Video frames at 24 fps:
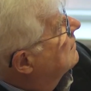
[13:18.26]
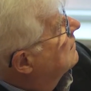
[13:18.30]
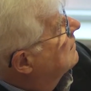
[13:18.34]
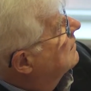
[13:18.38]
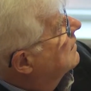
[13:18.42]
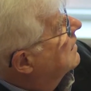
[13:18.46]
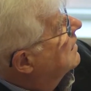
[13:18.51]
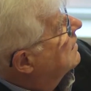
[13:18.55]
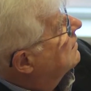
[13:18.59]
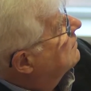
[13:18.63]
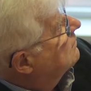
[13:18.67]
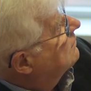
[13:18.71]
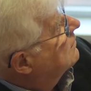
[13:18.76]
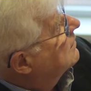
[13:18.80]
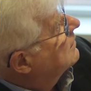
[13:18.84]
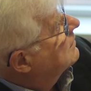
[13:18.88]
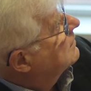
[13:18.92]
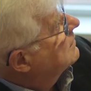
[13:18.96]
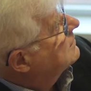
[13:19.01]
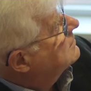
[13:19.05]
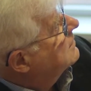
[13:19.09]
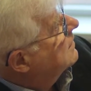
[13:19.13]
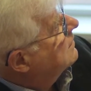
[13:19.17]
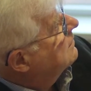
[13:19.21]
Now,
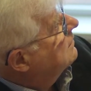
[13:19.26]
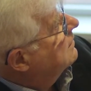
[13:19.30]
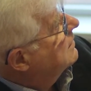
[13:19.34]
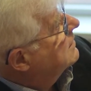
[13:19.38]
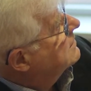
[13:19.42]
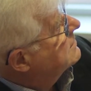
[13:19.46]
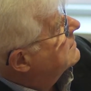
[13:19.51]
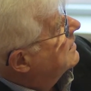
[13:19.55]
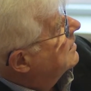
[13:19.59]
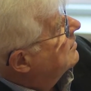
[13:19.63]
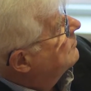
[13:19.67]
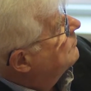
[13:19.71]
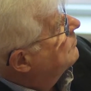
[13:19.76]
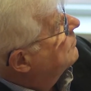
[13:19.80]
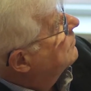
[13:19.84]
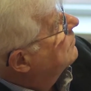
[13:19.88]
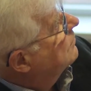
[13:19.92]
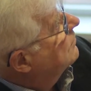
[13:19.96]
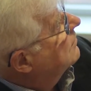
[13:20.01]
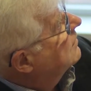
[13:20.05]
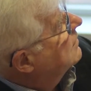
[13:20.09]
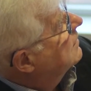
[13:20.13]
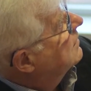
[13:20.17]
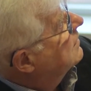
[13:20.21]
a second
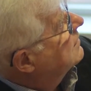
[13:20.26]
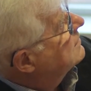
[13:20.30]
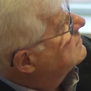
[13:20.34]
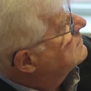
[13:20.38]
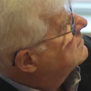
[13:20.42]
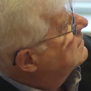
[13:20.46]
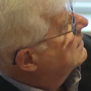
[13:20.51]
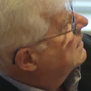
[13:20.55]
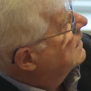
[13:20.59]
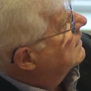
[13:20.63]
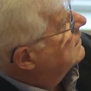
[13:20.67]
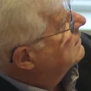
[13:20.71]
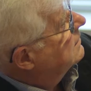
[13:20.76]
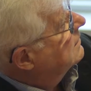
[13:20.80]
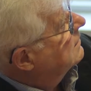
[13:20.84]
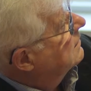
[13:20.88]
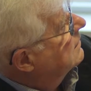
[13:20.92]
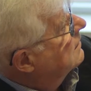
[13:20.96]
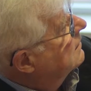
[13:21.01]
example is that